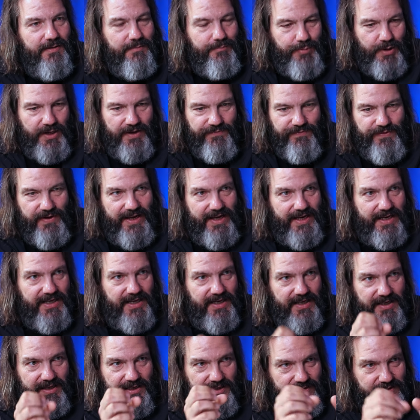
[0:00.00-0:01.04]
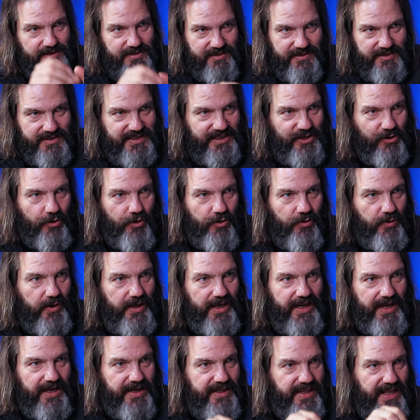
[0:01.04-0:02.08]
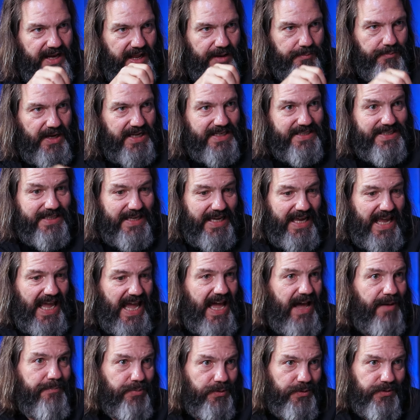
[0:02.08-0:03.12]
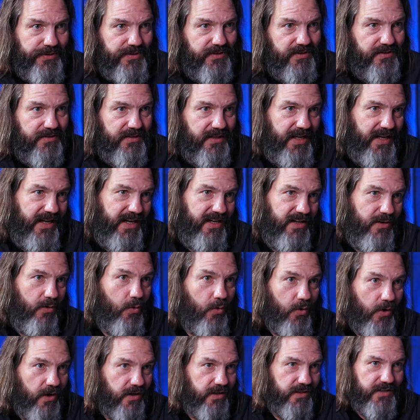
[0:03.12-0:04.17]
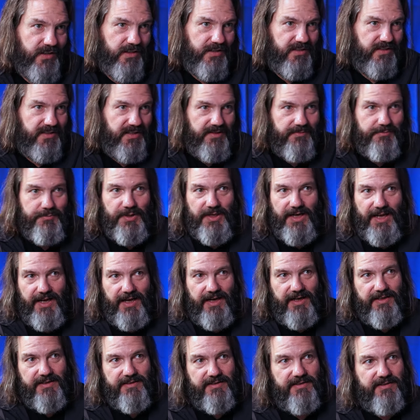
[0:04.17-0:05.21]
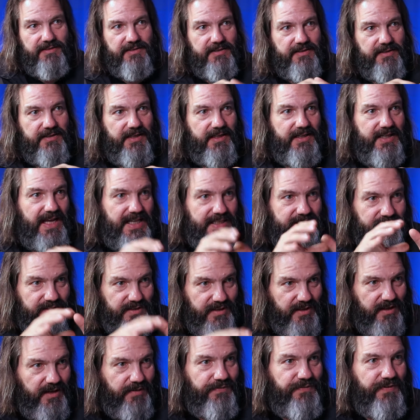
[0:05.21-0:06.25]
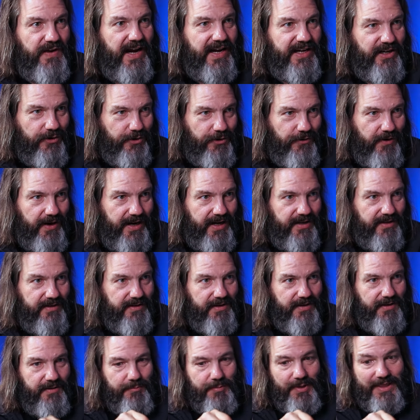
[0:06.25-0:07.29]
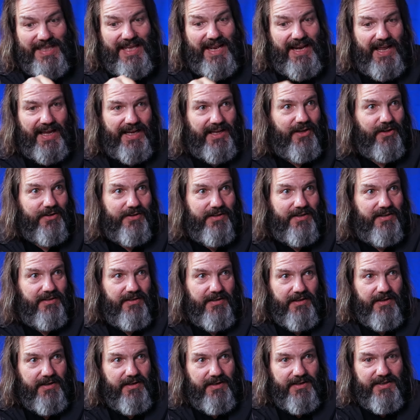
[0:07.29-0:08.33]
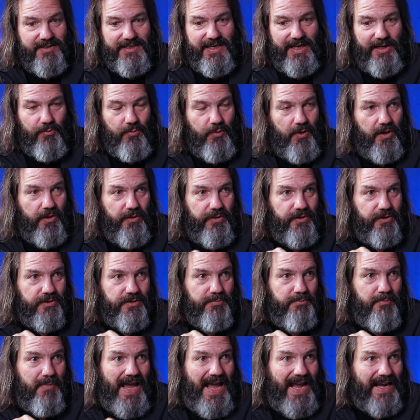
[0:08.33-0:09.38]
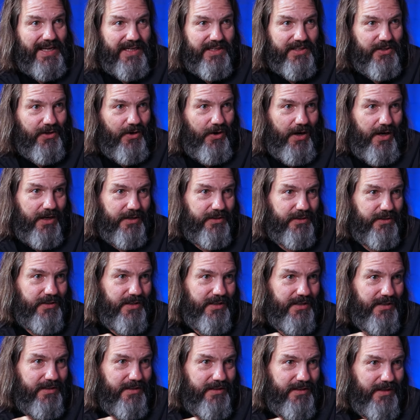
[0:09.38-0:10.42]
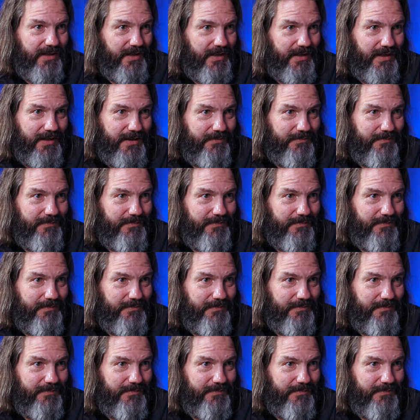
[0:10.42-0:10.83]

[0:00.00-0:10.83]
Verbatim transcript: But if I zero in, then I might say apples and oranges and bananas, and that's a finer grain. But then I could say, well, there's Macintosh and uh,